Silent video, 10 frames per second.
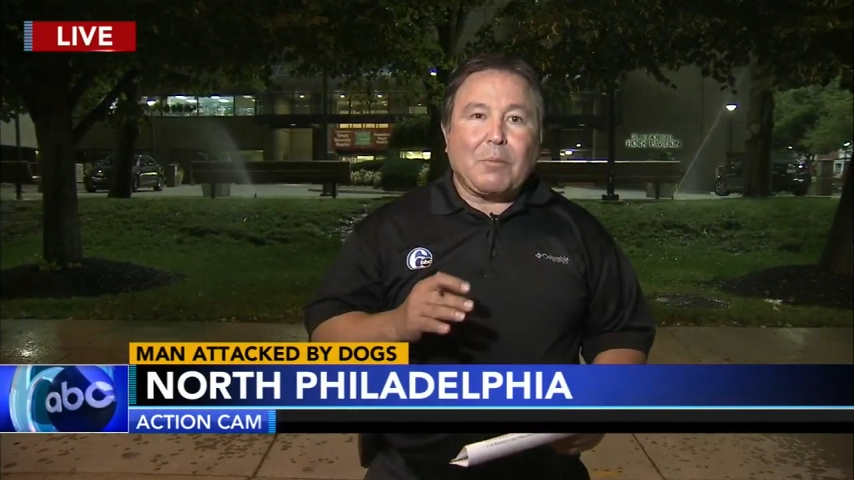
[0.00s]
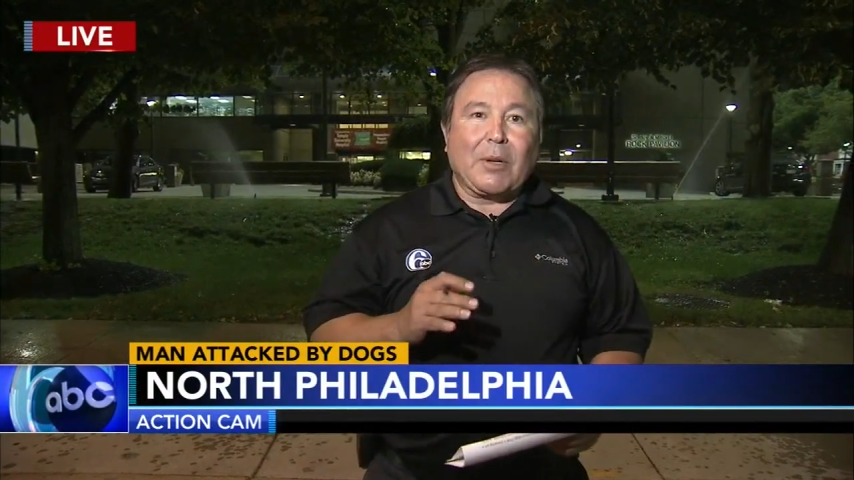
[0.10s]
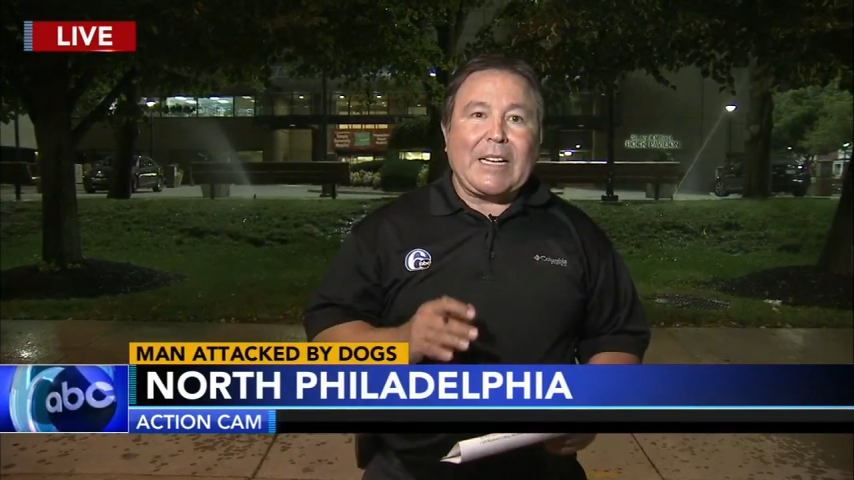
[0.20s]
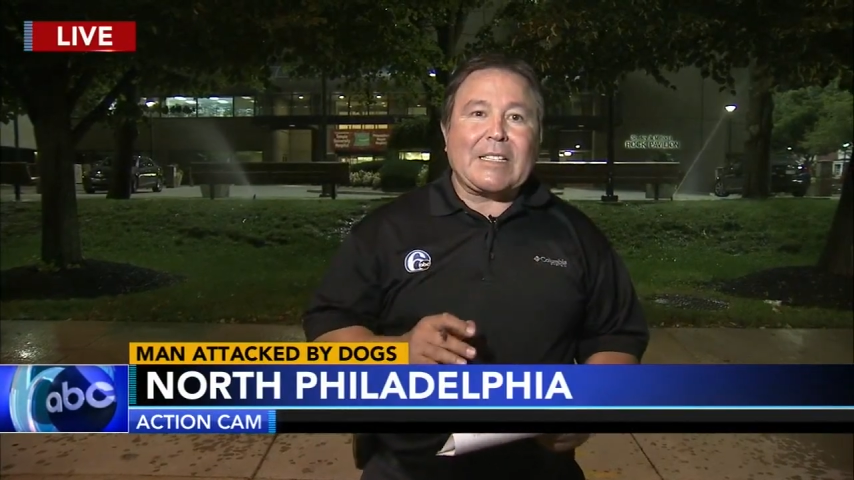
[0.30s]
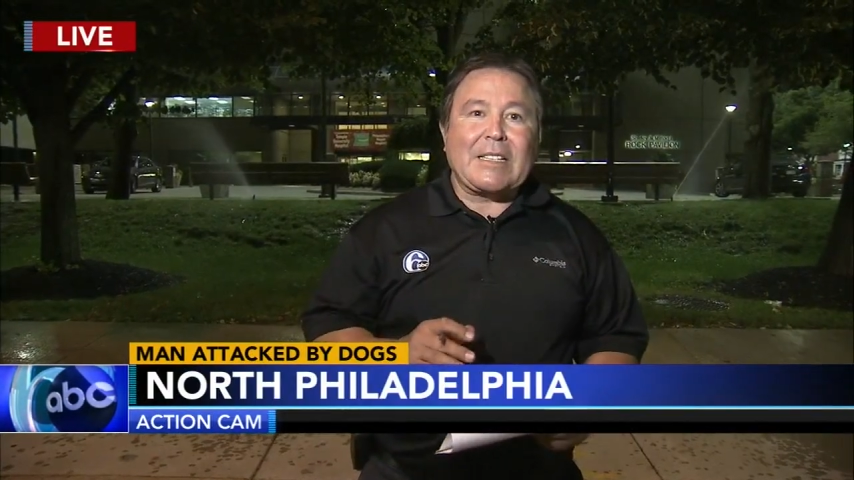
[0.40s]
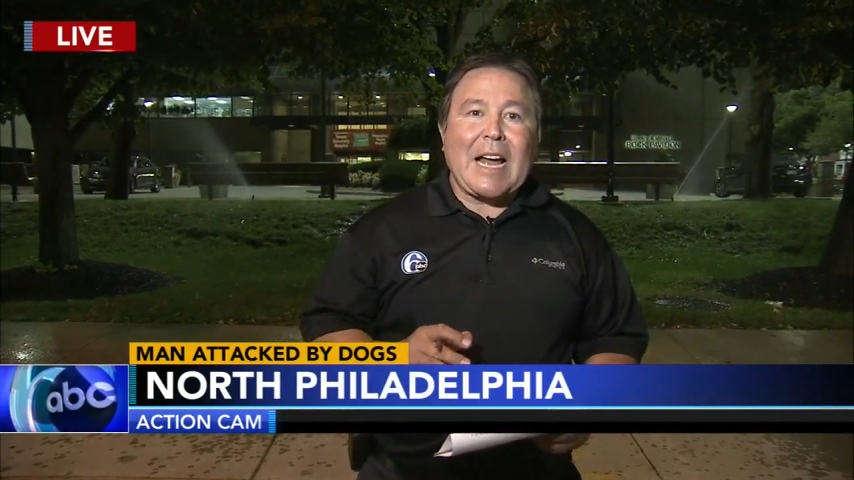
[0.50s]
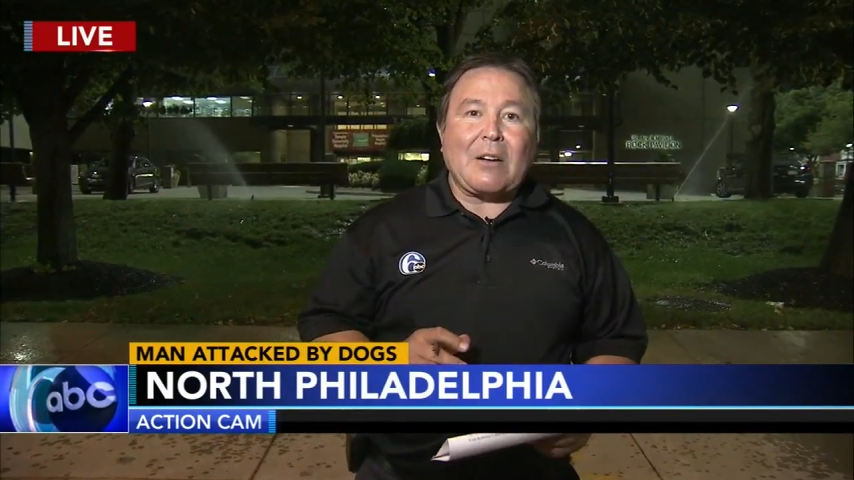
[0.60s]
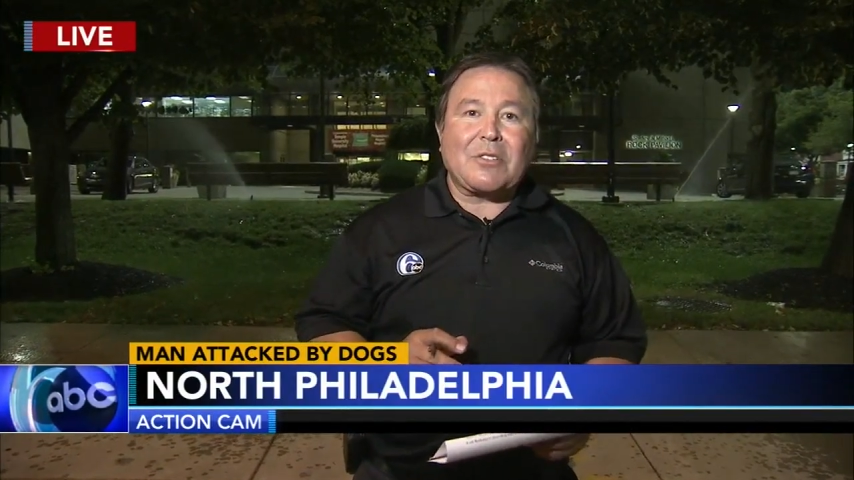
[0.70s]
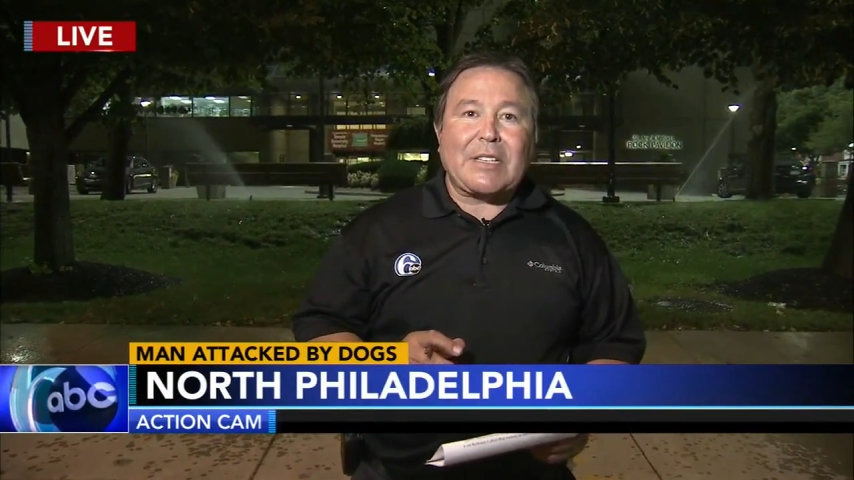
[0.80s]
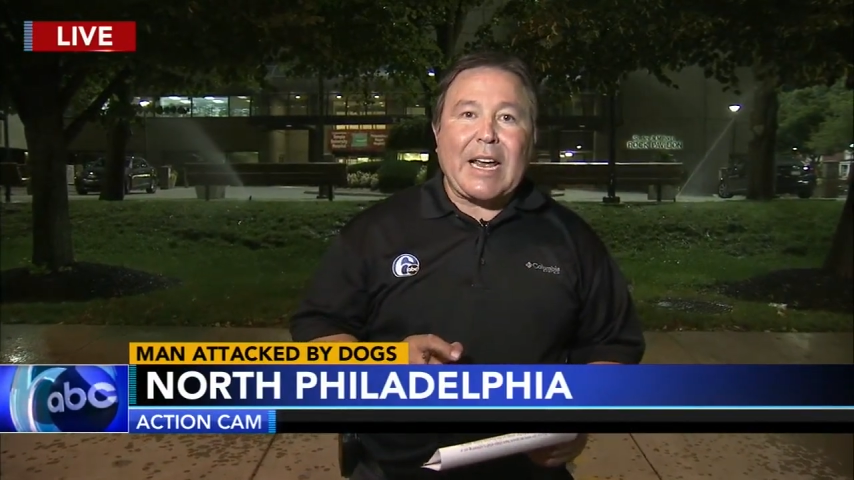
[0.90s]
Police
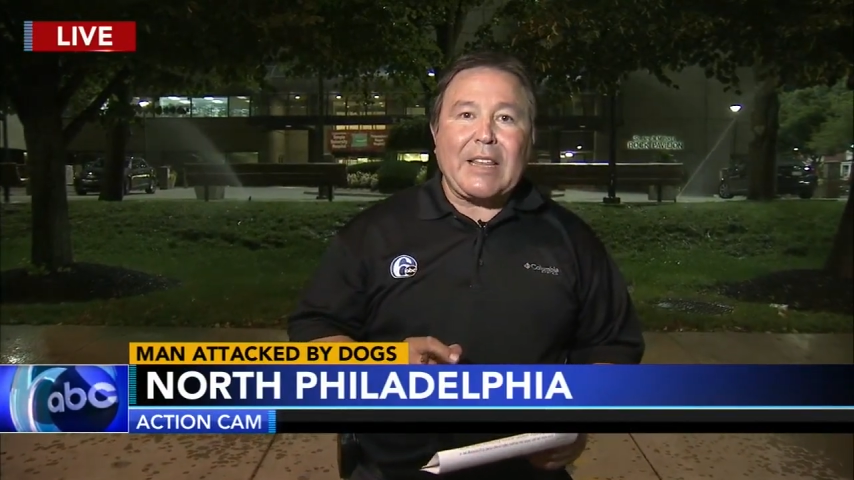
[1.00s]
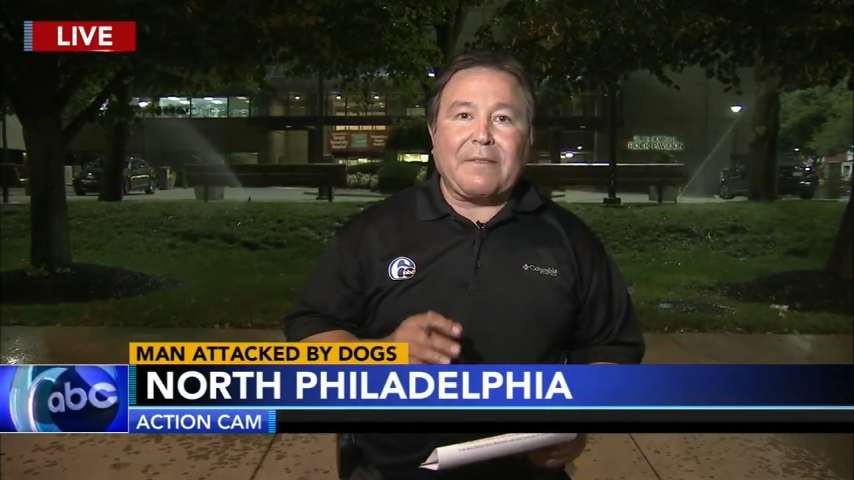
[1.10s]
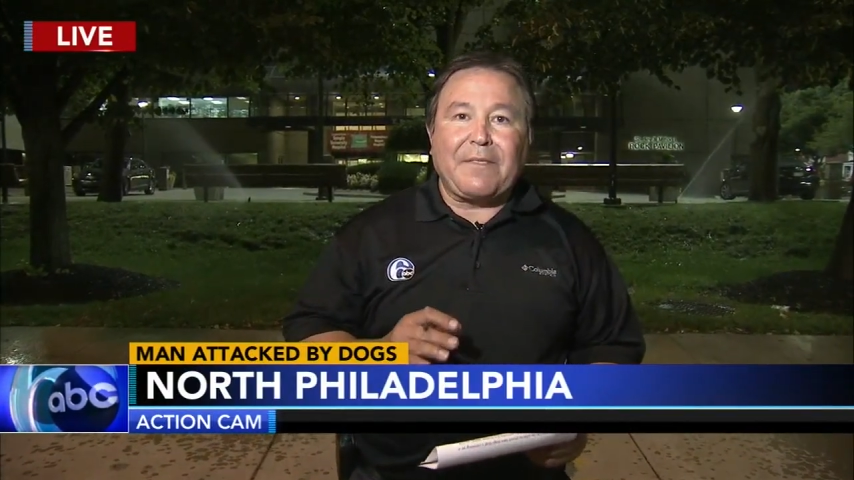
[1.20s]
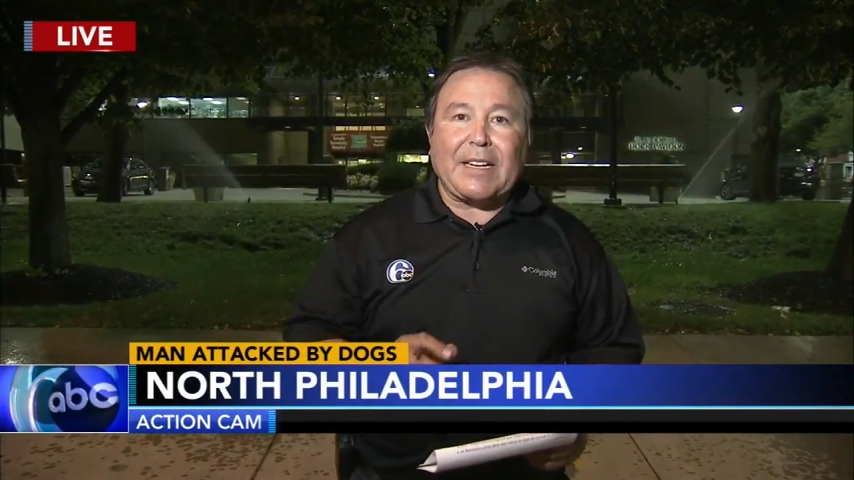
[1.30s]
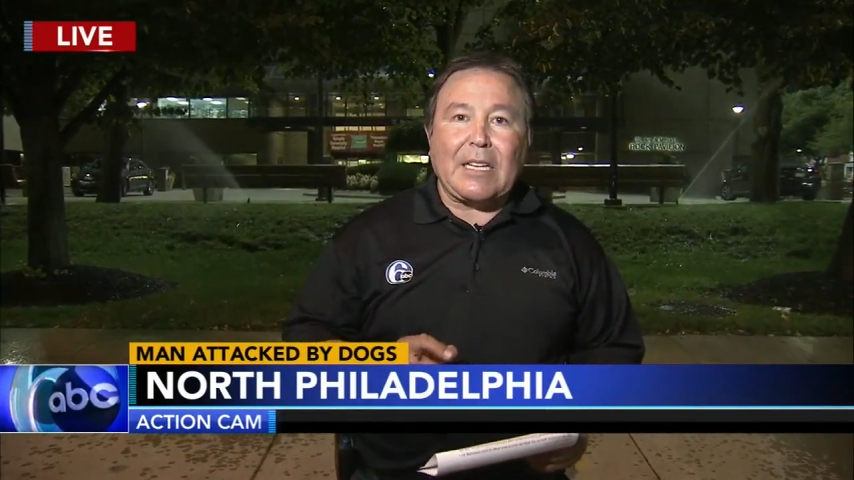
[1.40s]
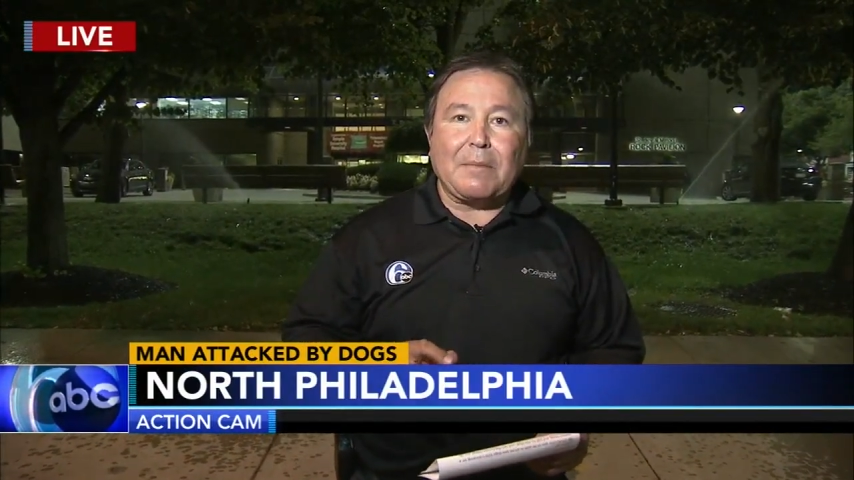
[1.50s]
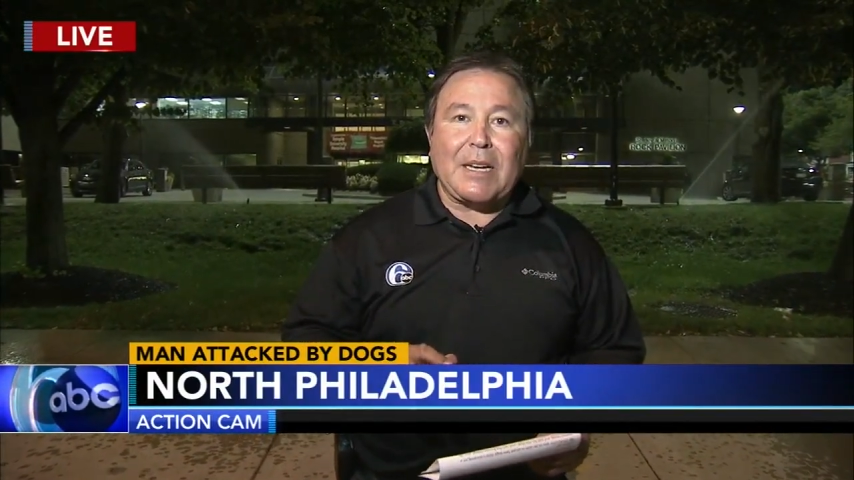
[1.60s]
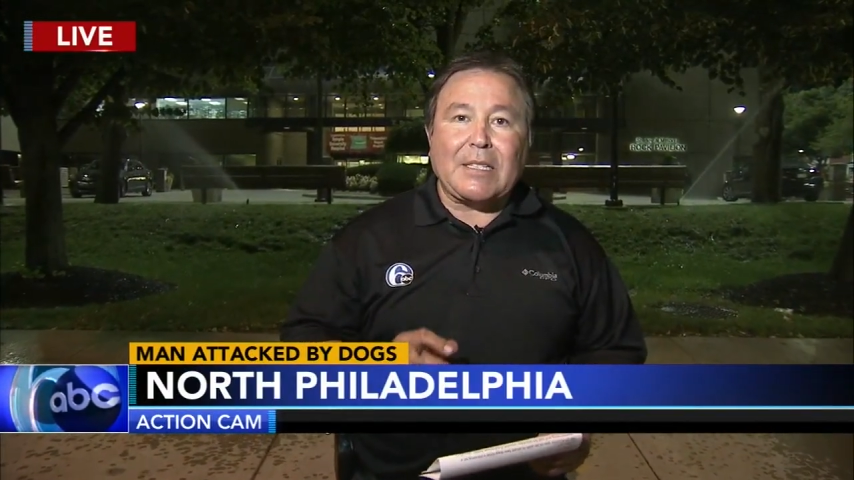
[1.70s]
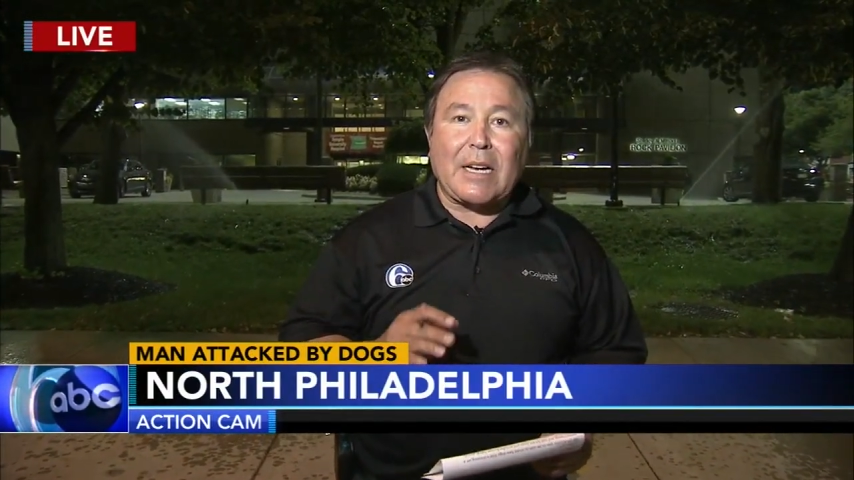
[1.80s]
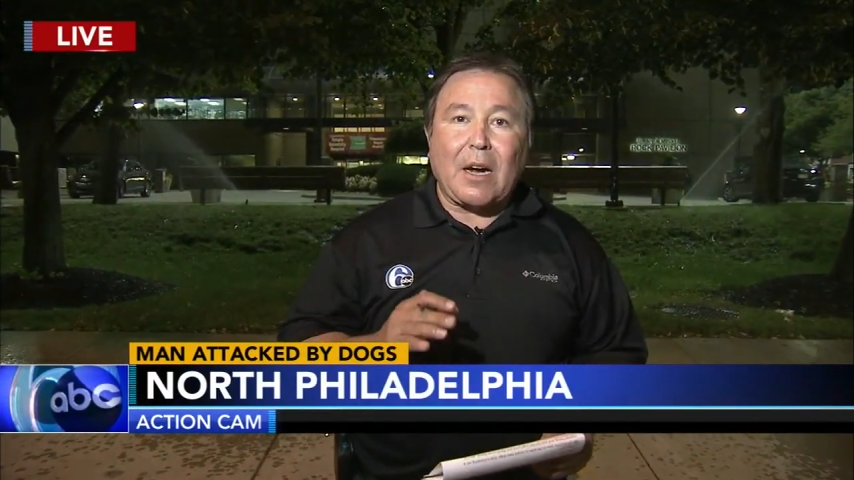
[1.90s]
now say the victim is a